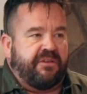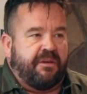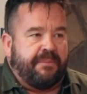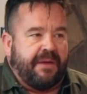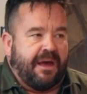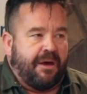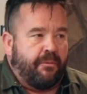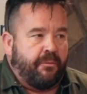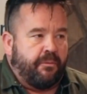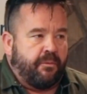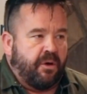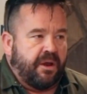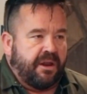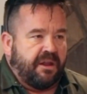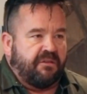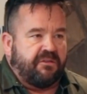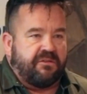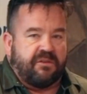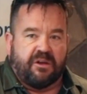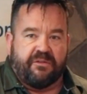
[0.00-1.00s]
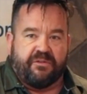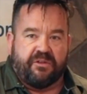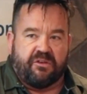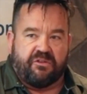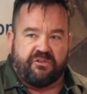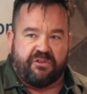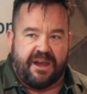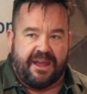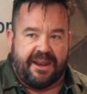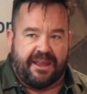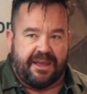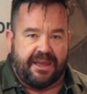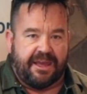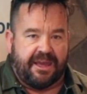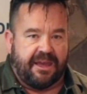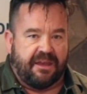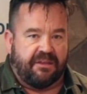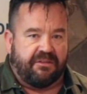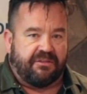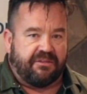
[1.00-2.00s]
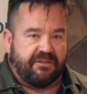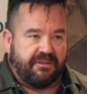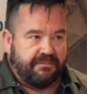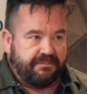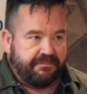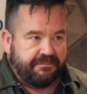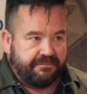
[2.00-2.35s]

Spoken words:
about what insolvent trading is.